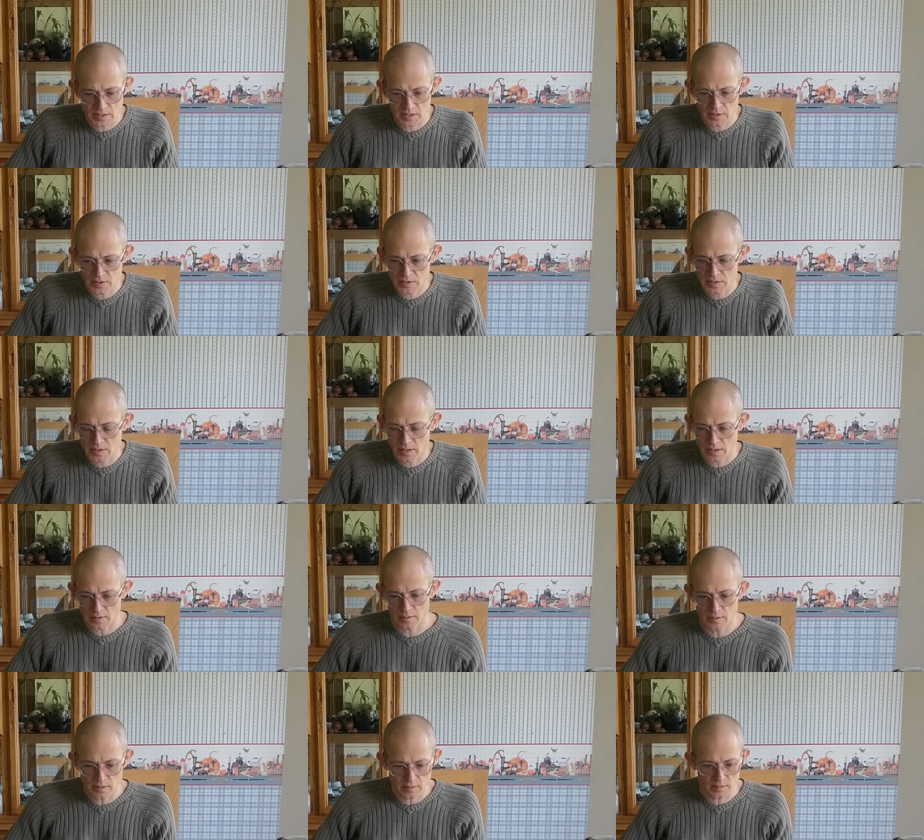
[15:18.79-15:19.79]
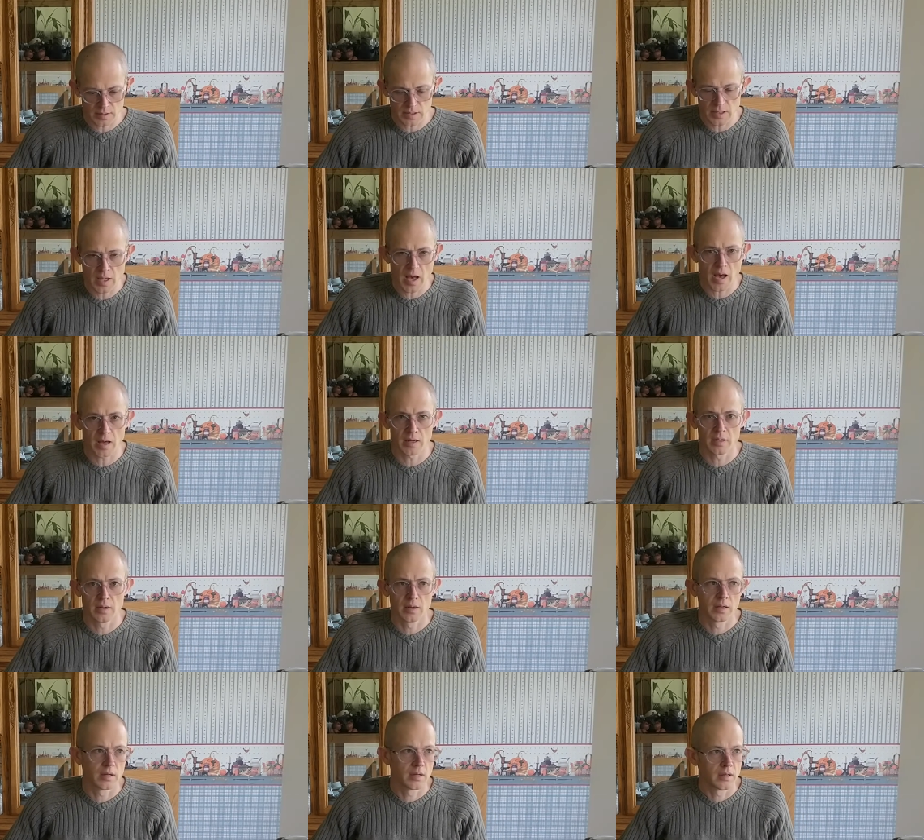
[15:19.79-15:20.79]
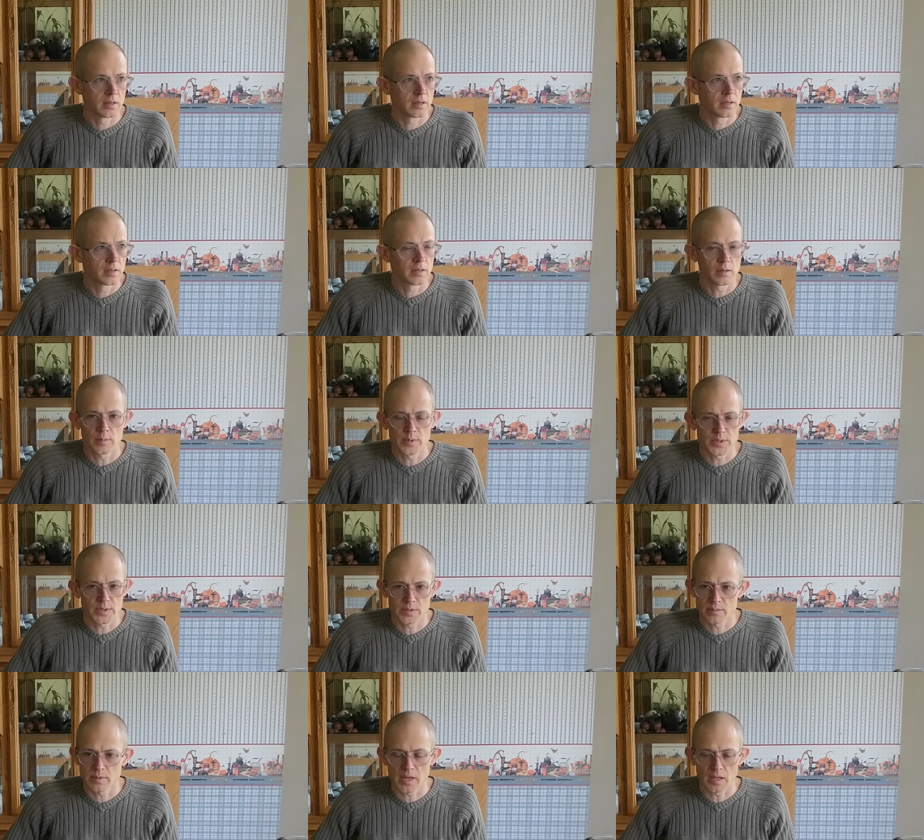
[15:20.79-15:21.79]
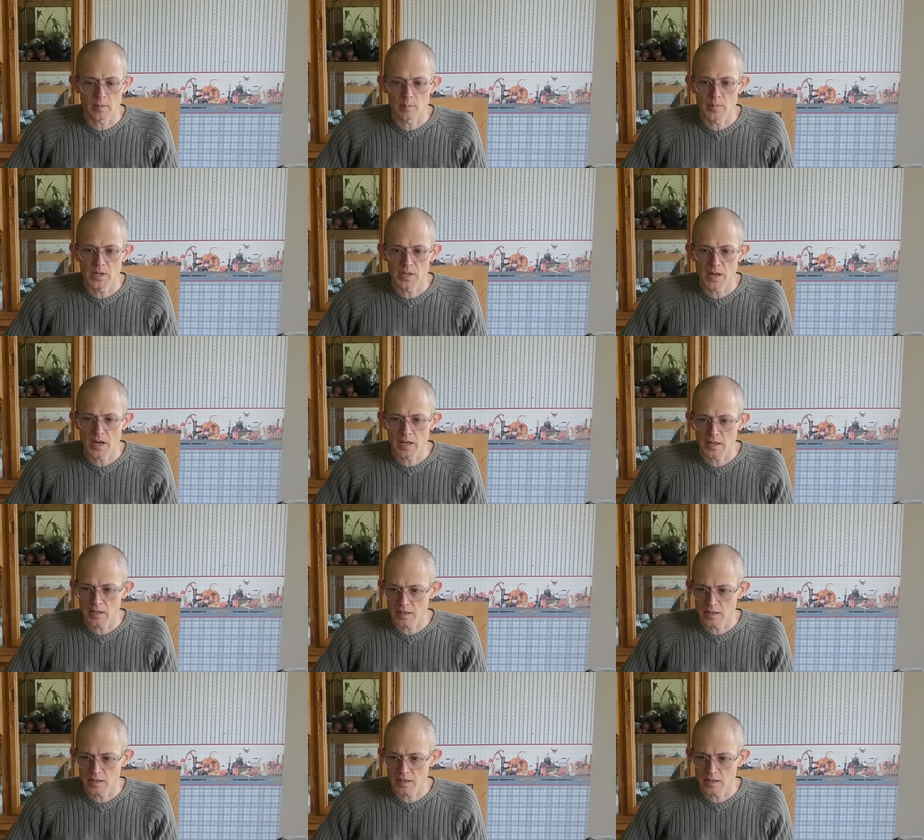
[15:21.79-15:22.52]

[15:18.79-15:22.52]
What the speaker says: I just literally it was like midnight